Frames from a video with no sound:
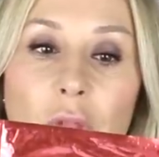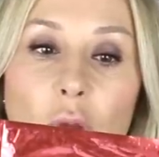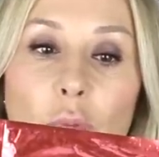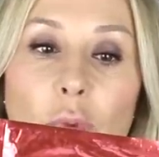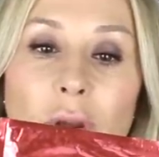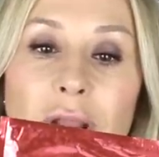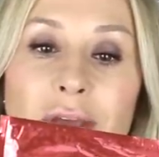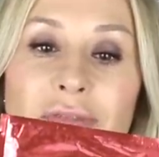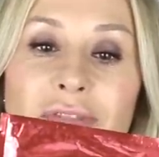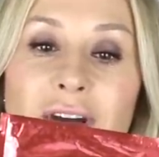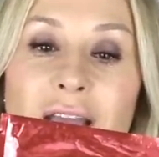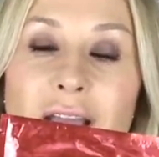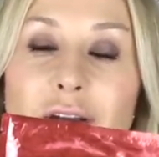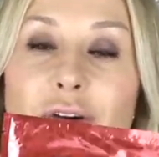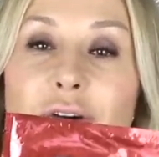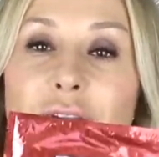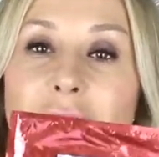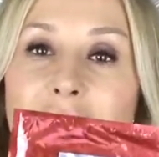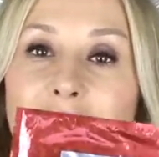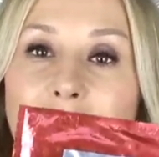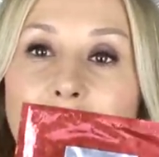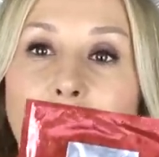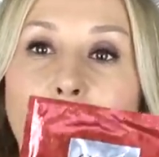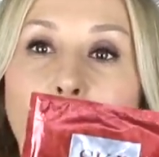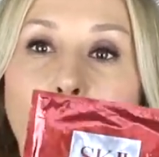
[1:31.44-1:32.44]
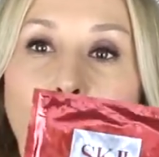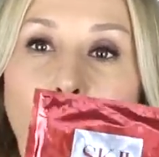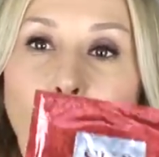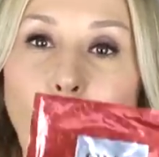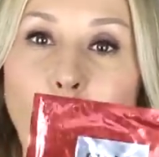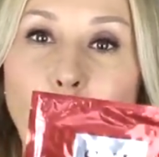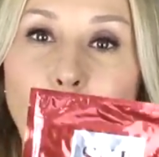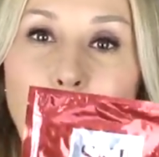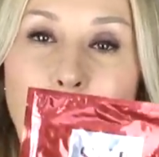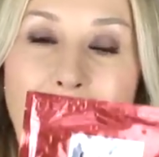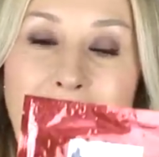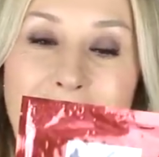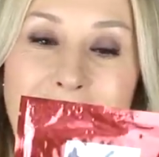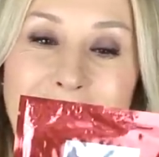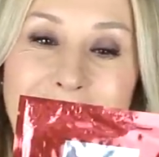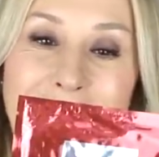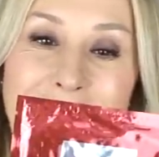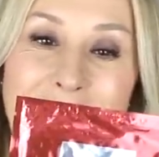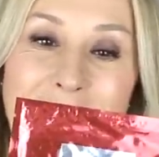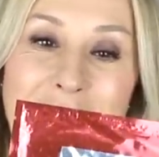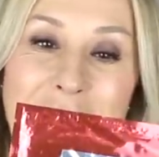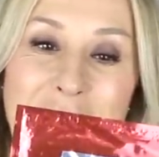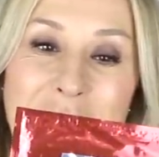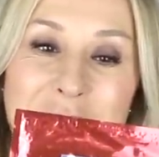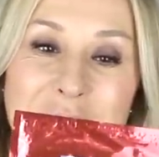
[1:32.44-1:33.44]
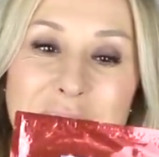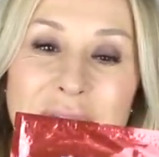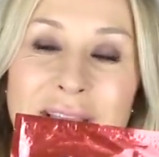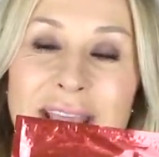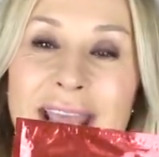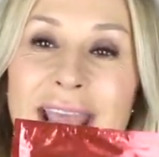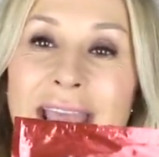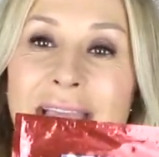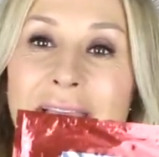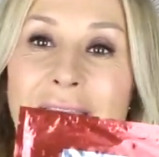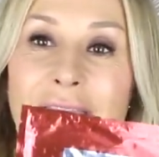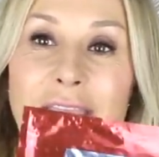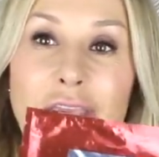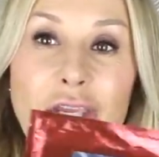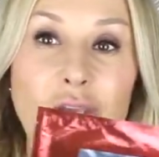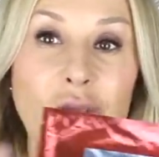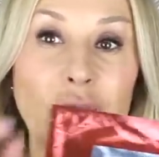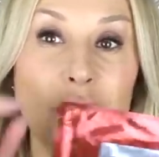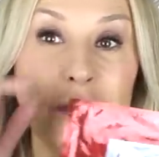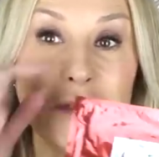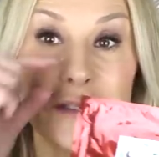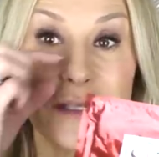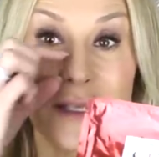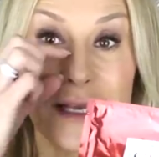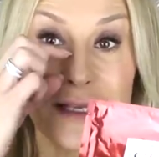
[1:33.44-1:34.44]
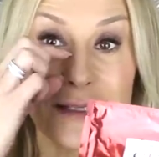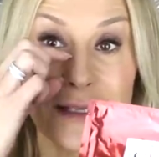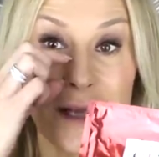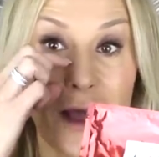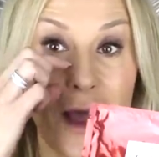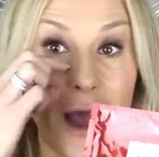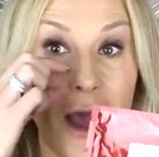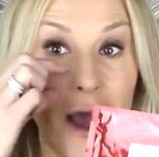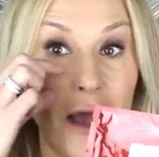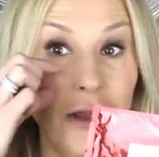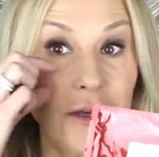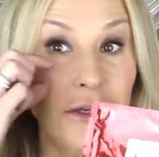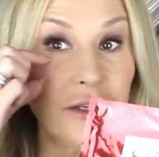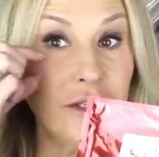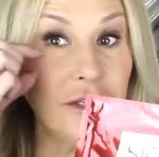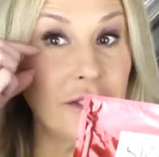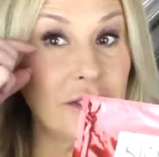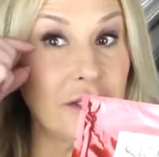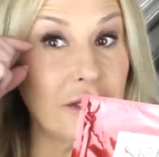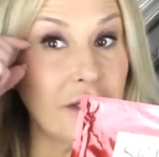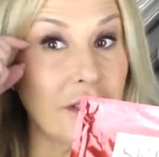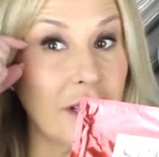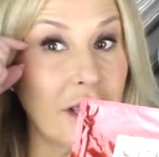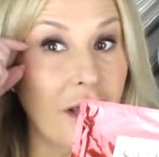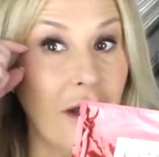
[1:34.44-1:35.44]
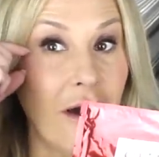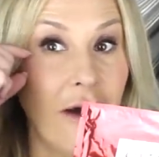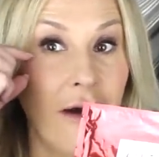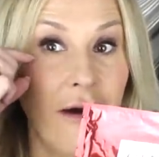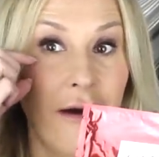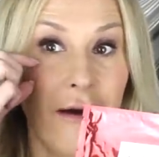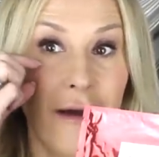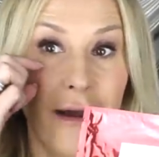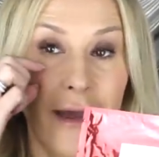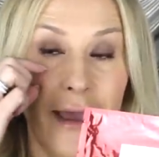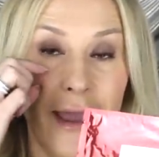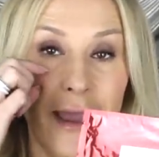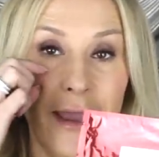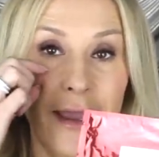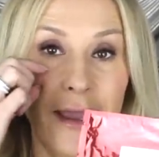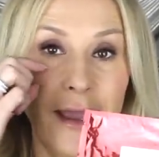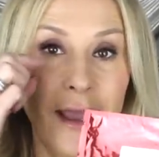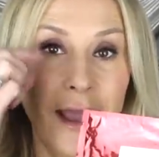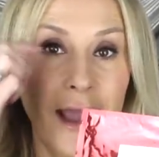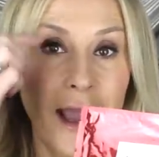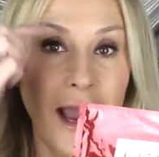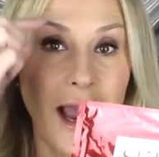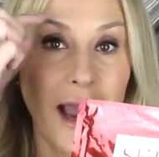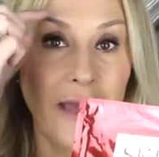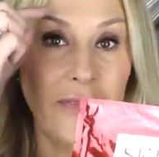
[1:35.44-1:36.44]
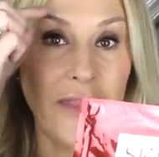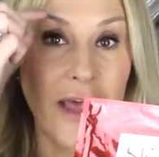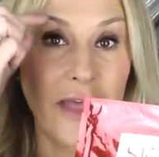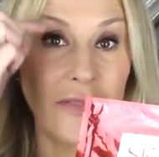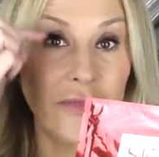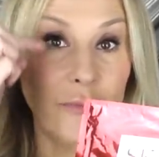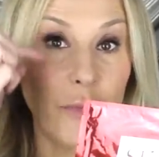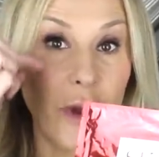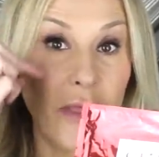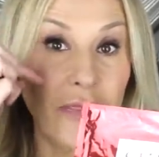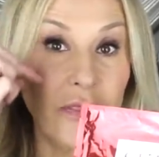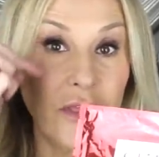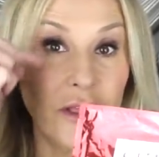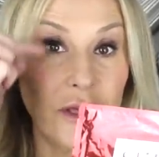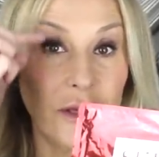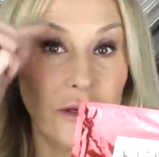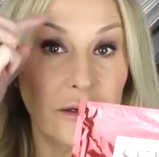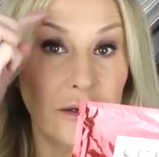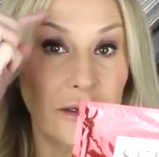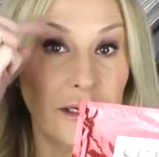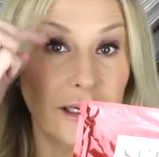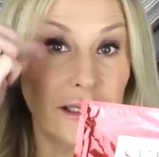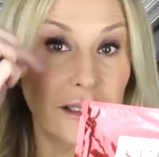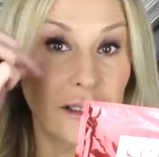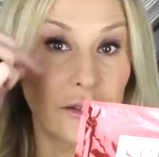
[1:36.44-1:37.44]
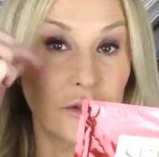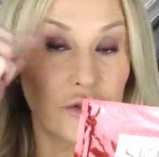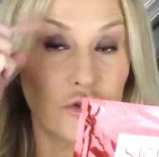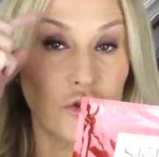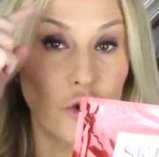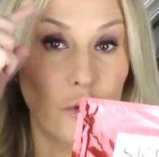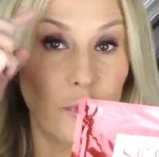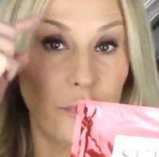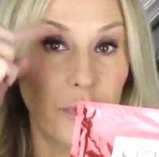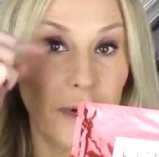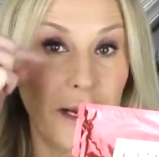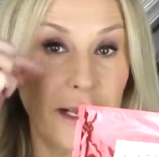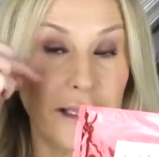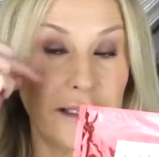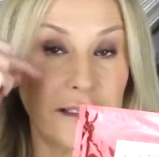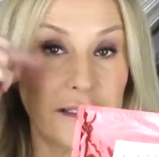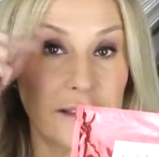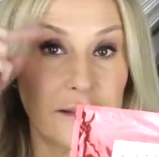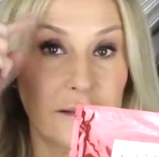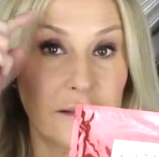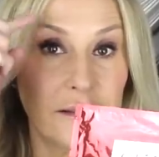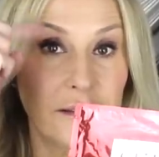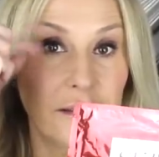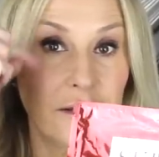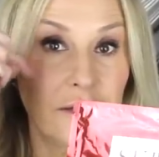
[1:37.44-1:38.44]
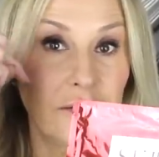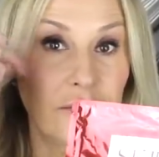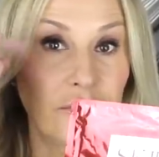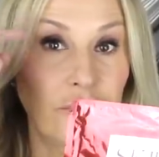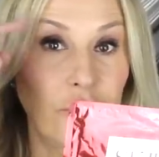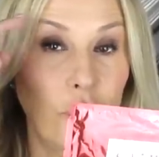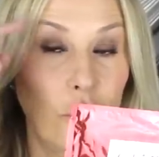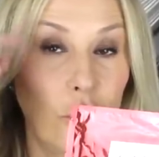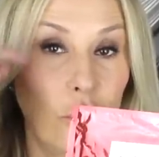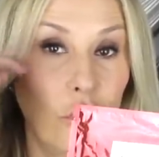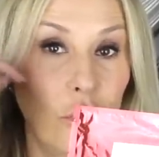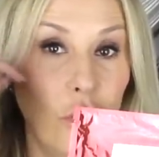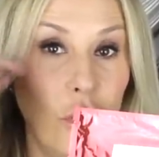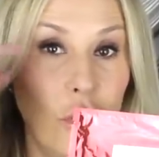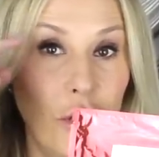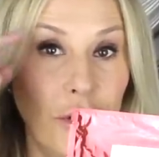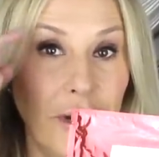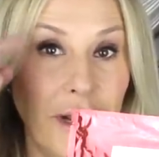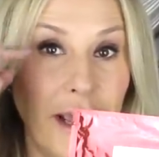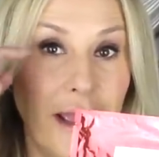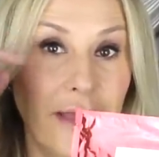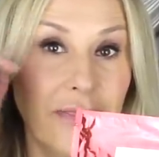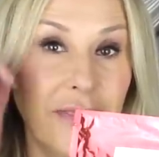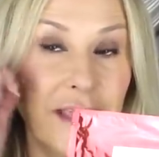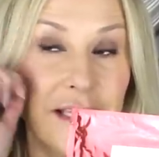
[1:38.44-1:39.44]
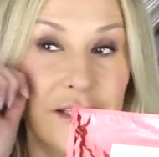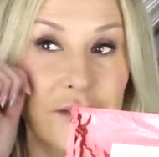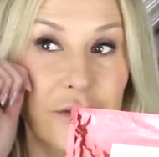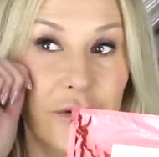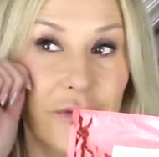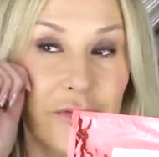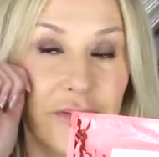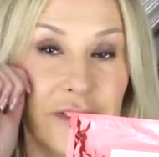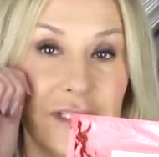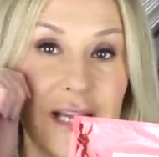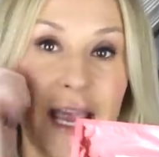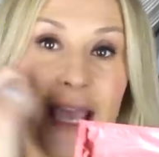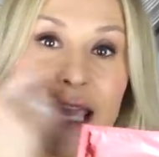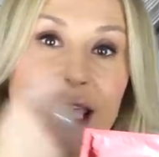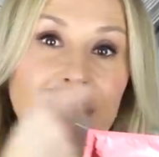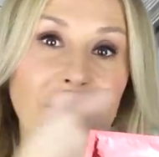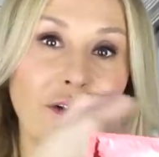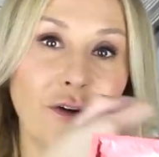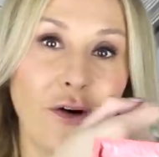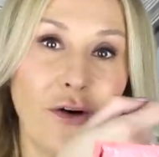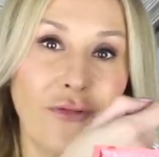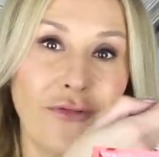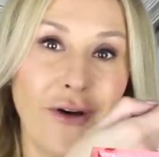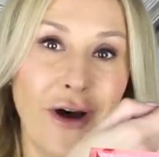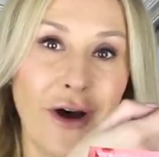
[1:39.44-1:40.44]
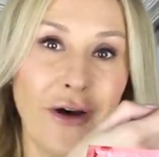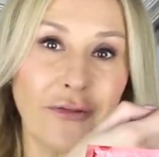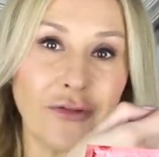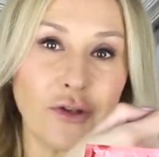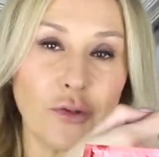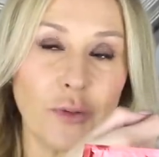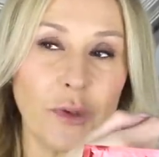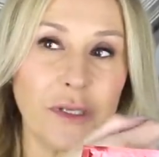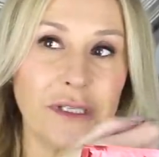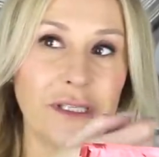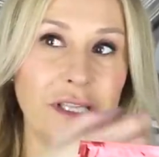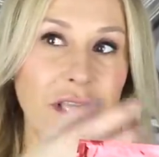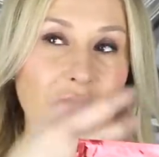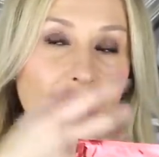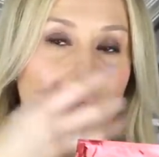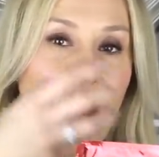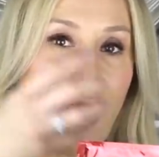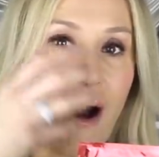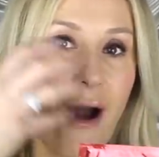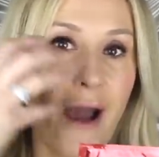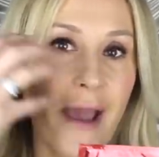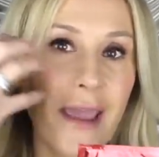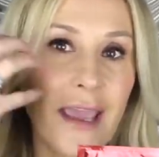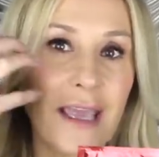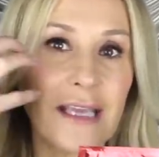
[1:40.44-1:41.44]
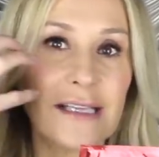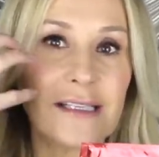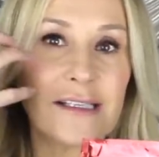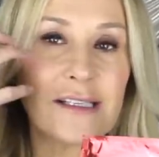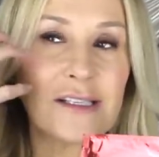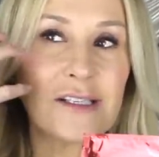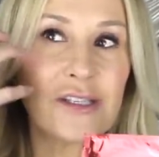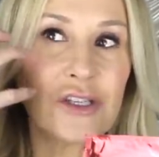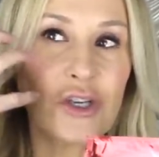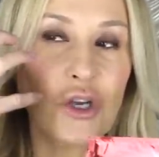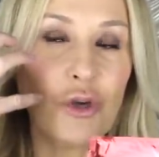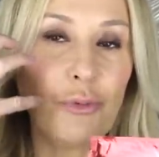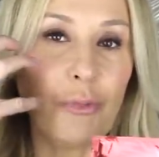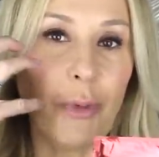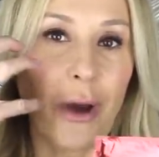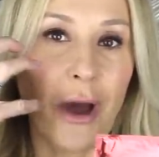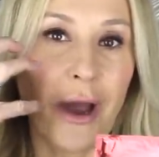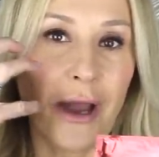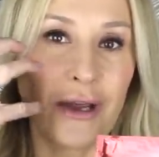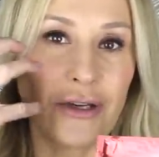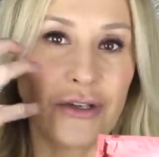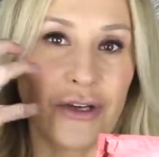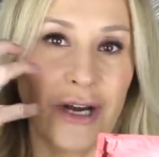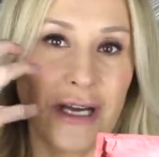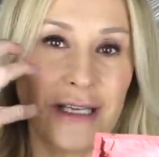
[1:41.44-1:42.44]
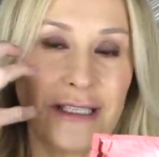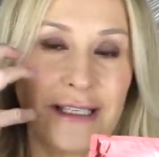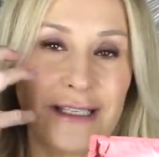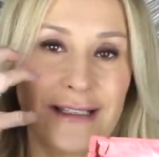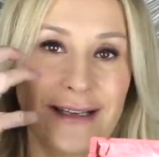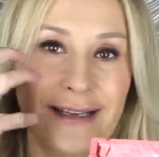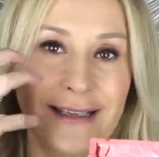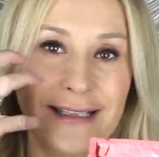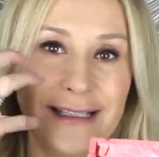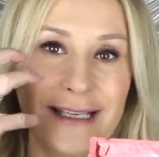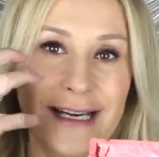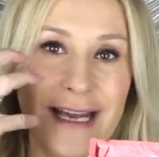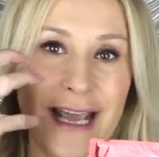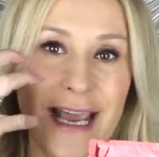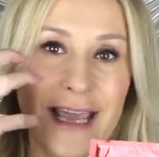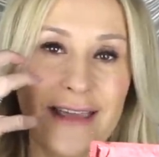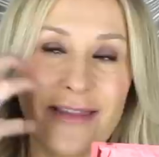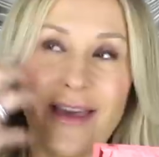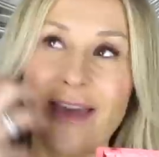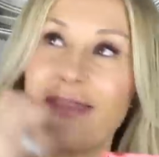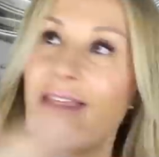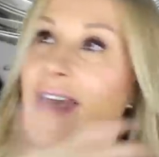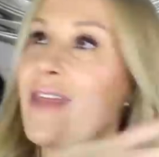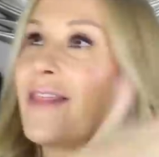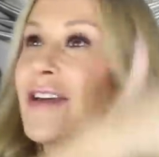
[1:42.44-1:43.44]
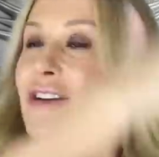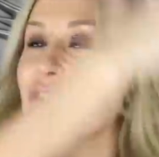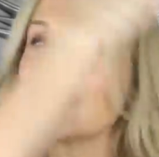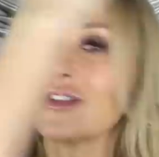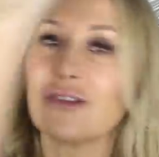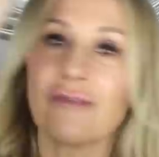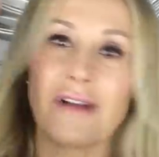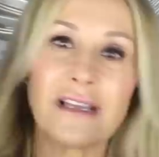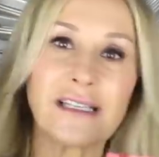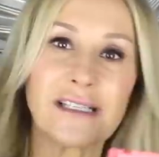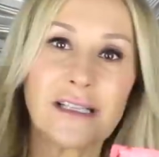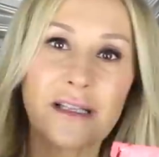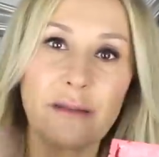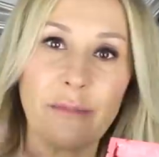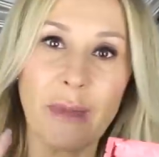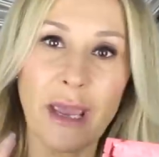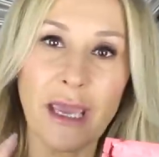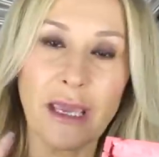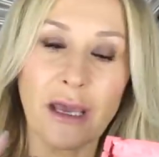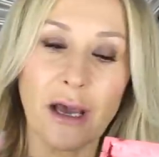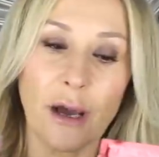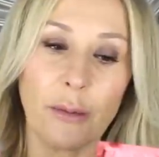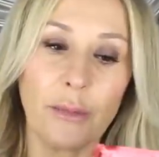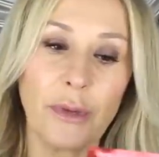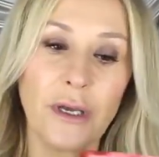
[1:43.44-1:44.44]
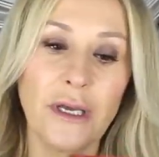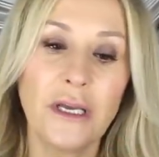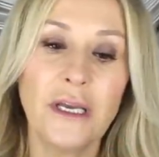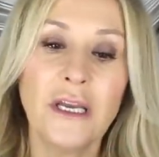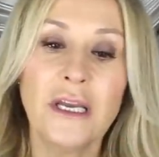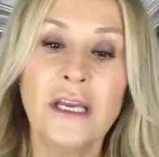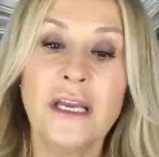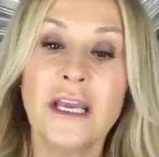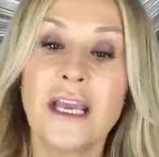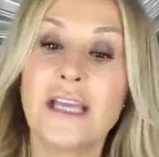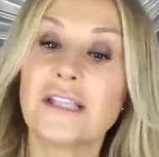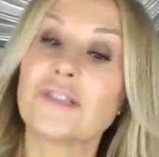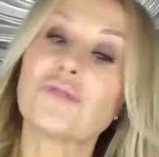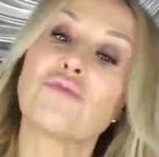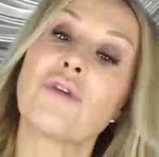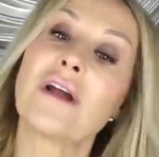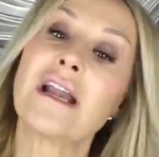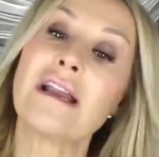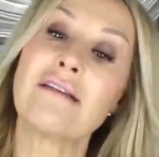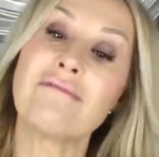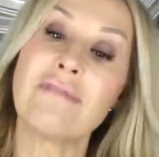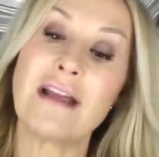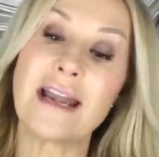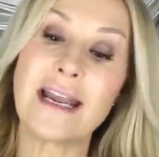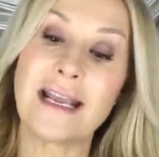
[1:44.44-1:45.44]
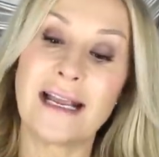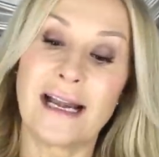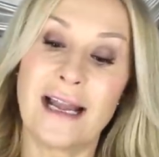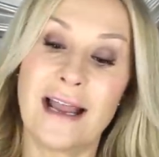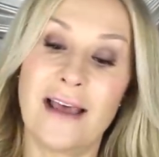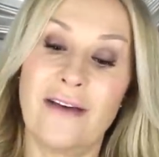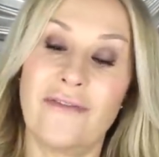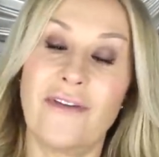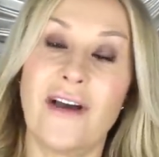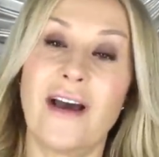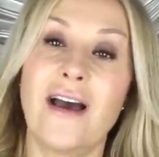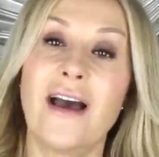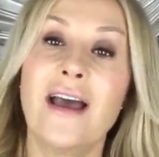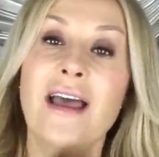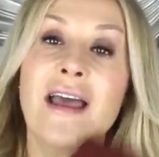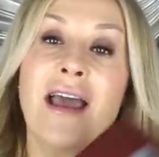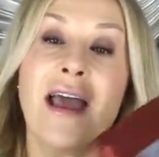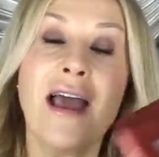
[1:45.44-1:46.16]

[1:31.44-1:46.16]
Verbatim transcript: will in fact create a whole makeup and use this under the eye, and then when the little droplets fall on it, they sort of take it off afterwards. The eye is super hydrated underneath, and then they do the rest of the makeup. It's really, really clever.